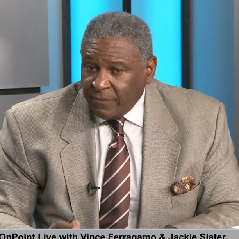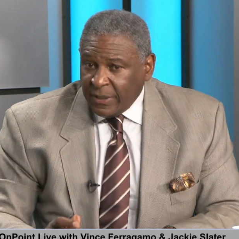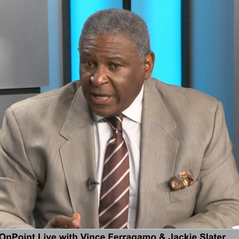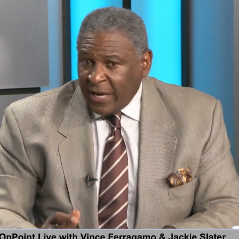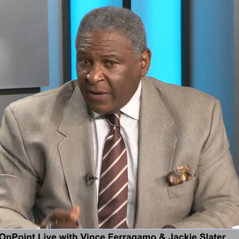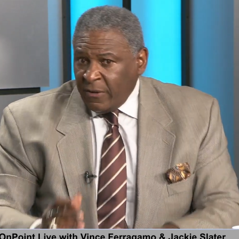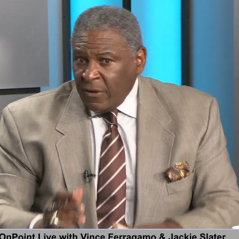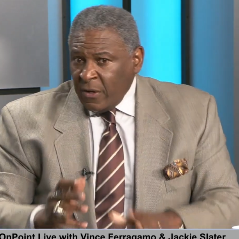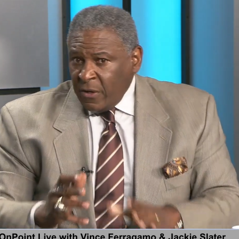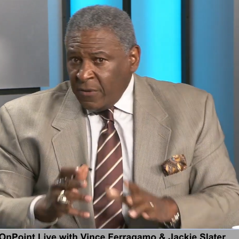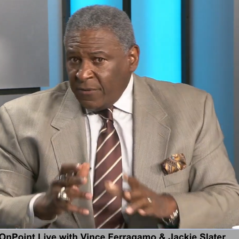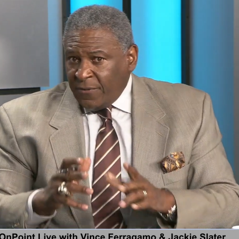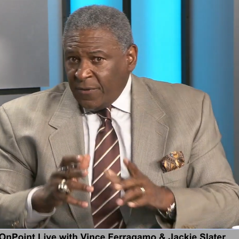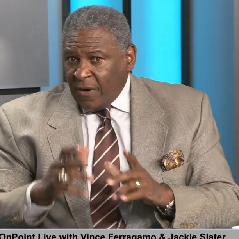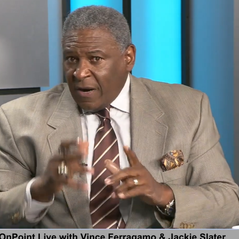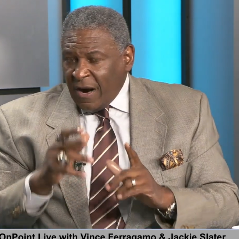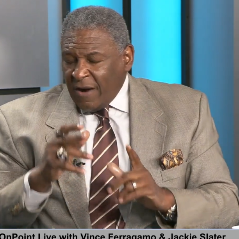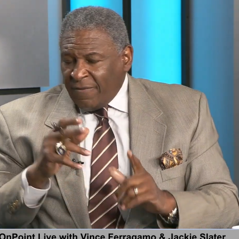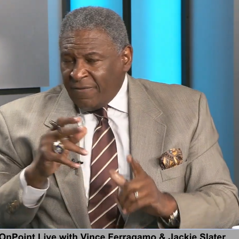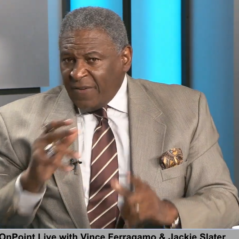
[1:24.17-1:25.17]
Now,
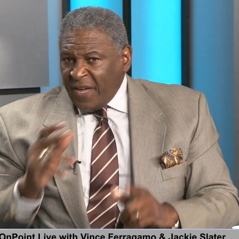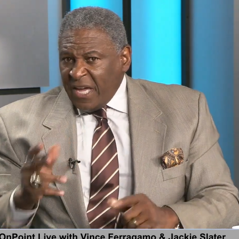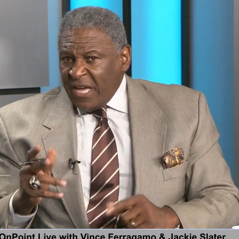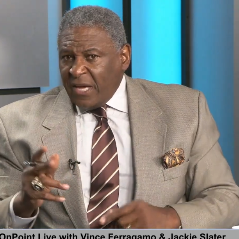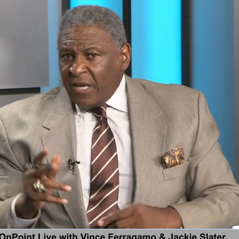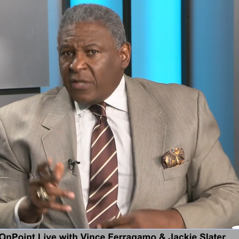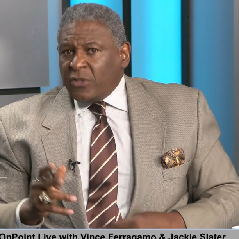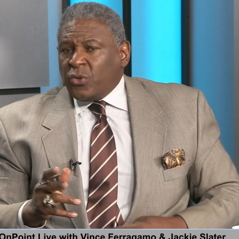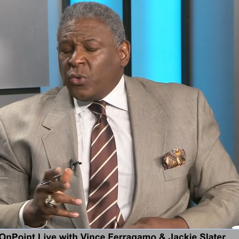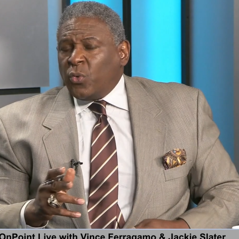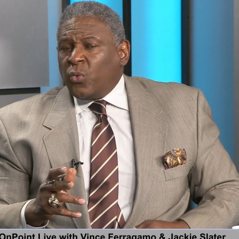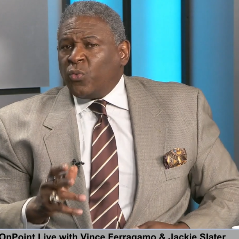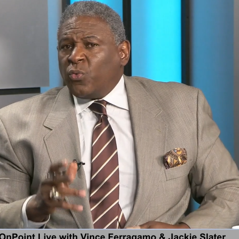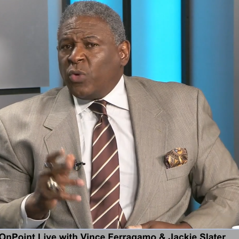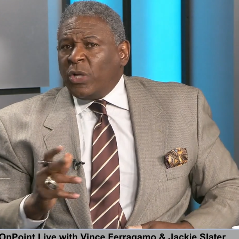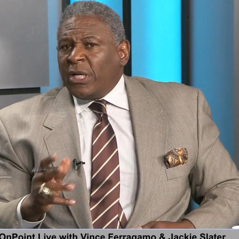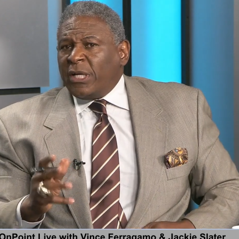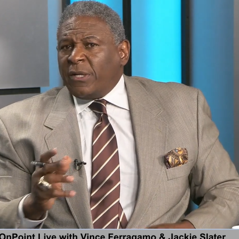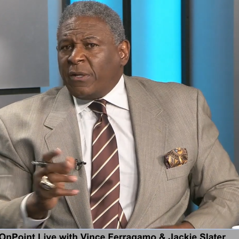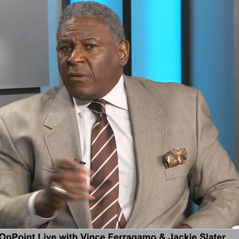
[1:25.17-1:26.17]
for our fans who
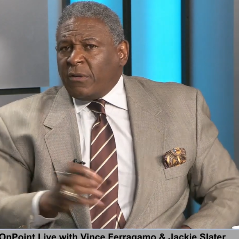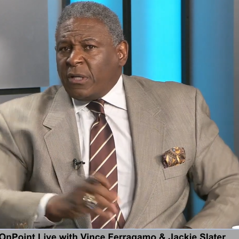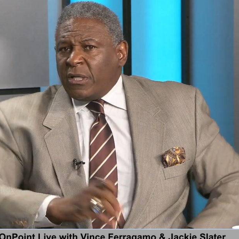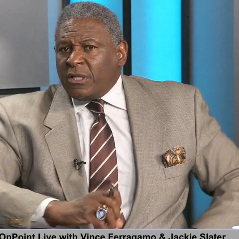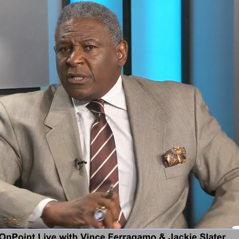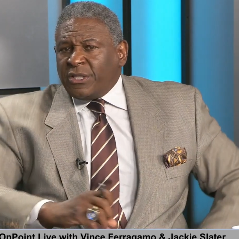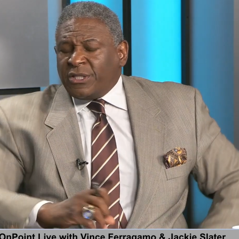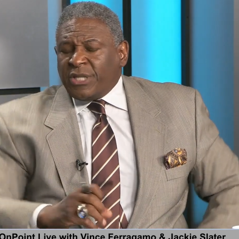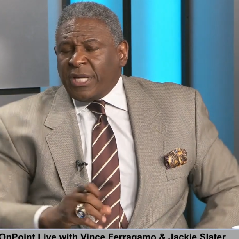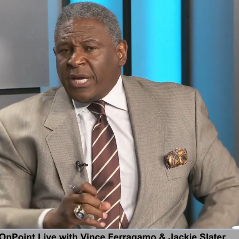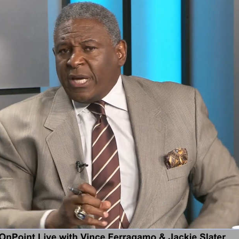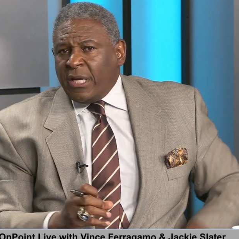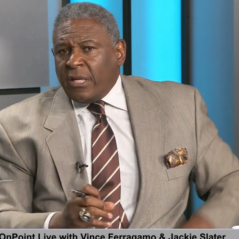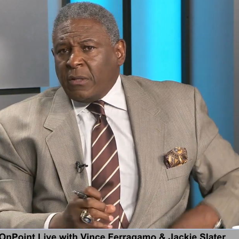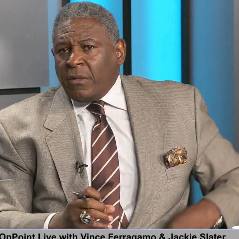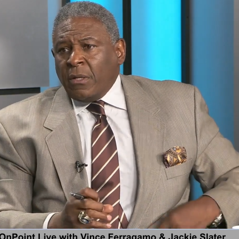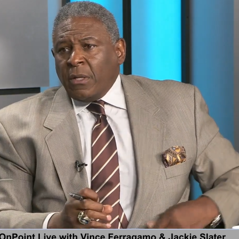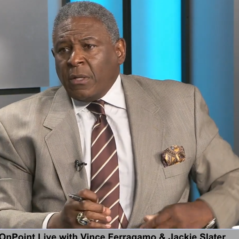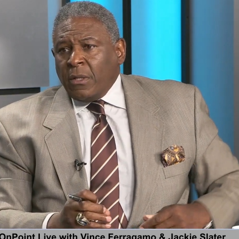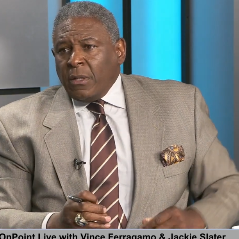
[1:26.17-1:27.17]
really don't
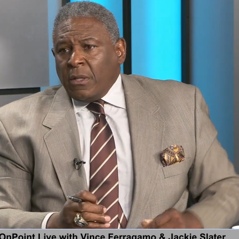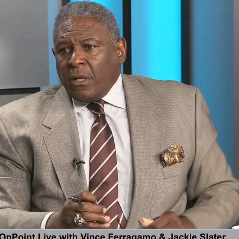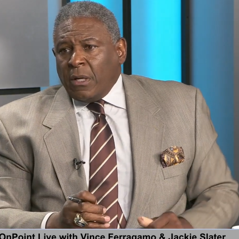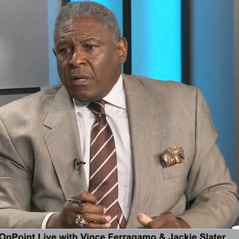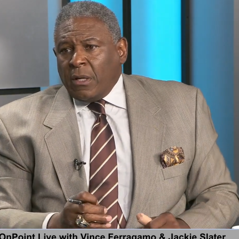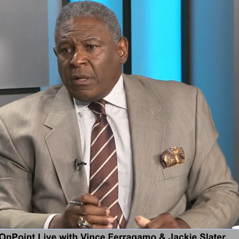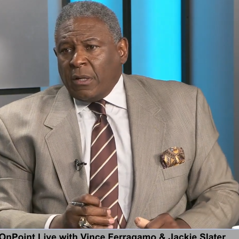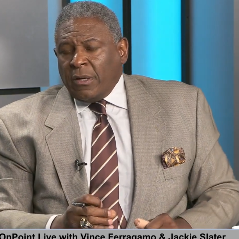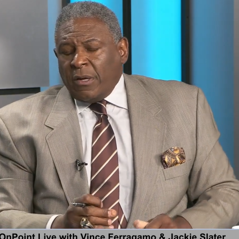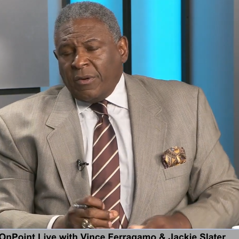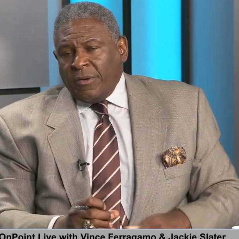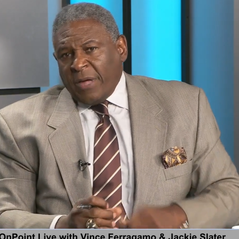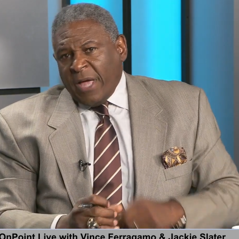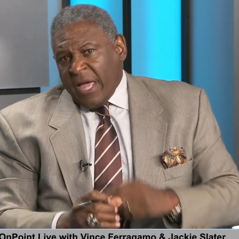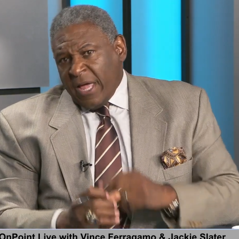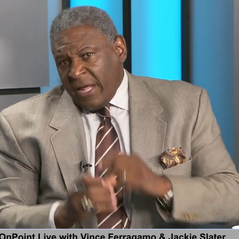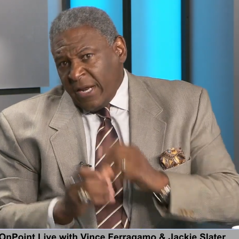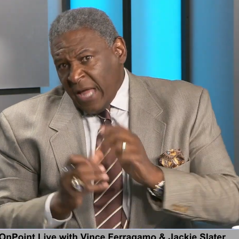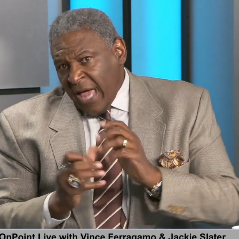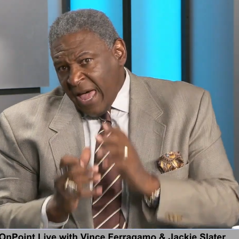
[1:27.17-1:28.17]
understand uh,
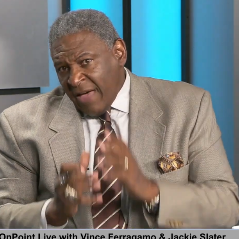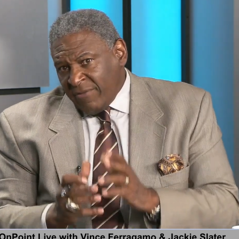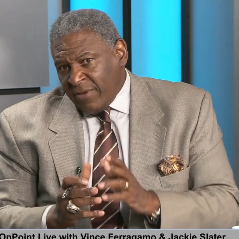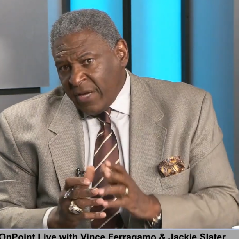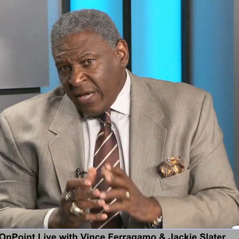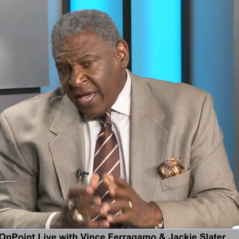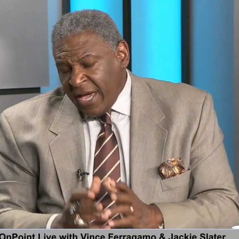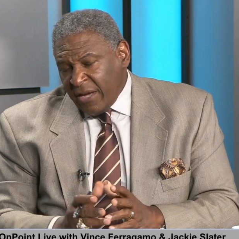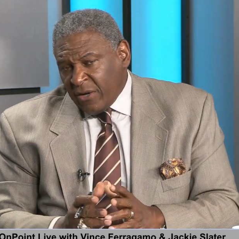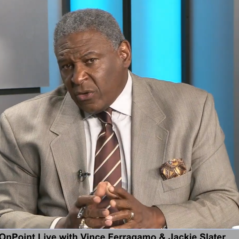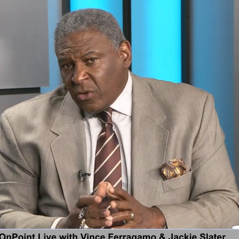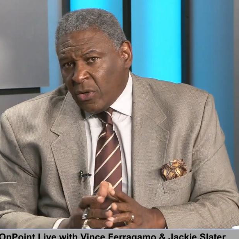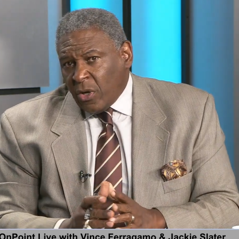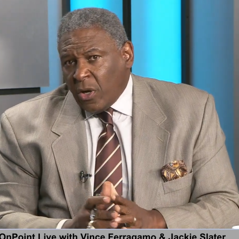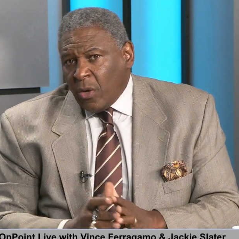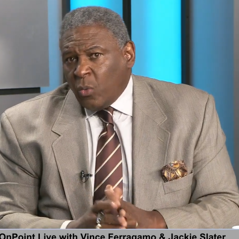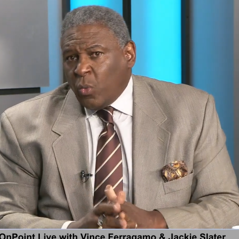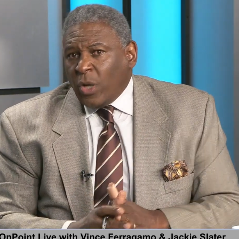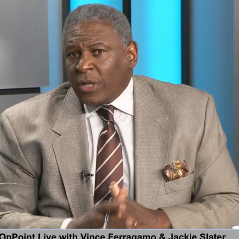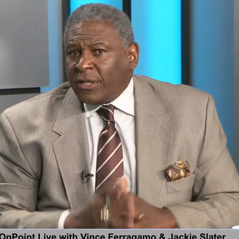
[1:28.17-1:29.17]
and have a handle
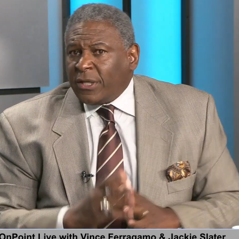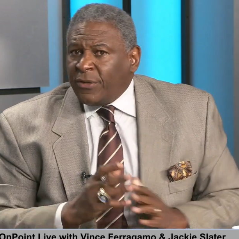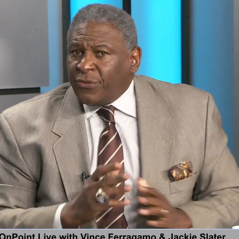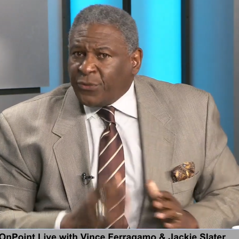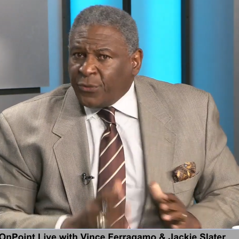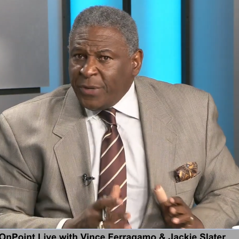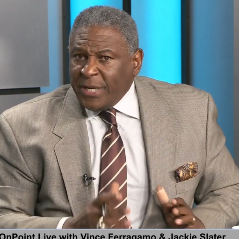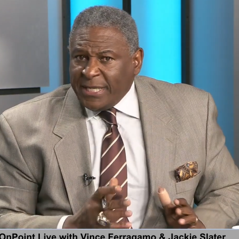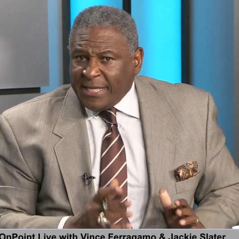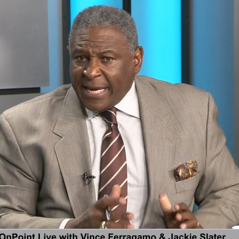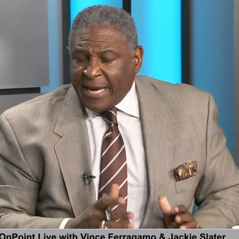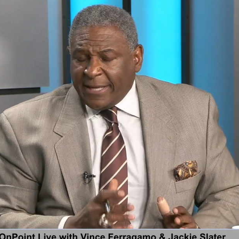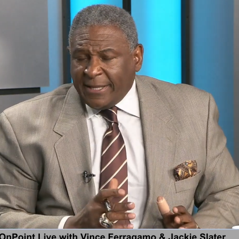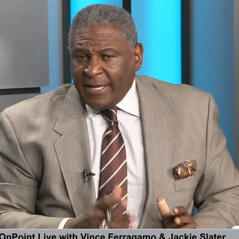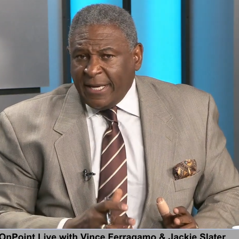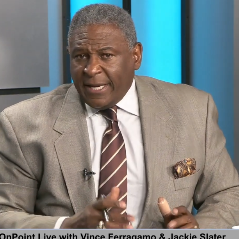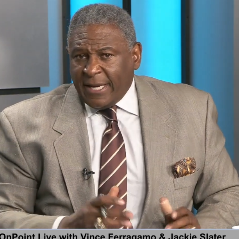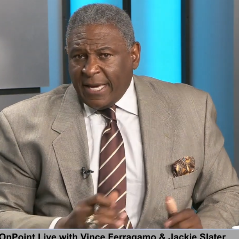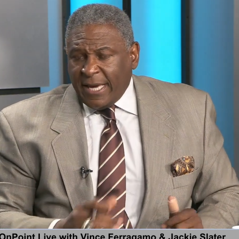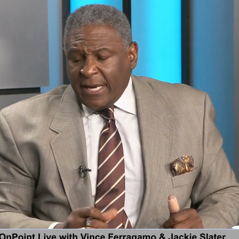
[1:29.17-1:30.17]
on what the three
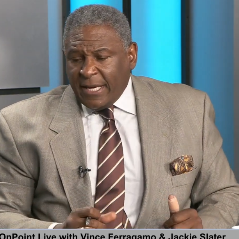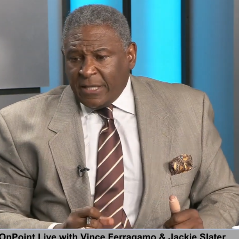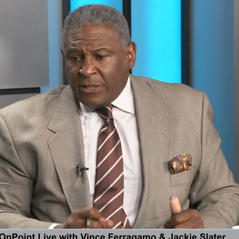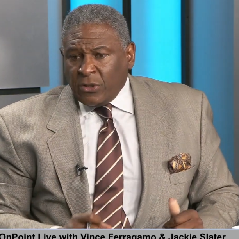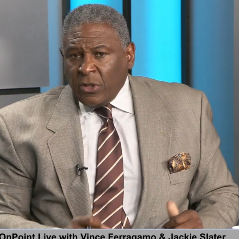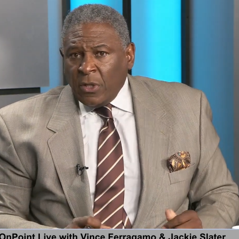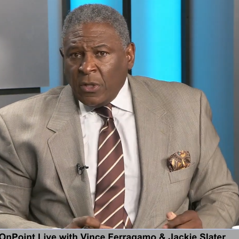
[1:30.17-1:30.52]
technique is,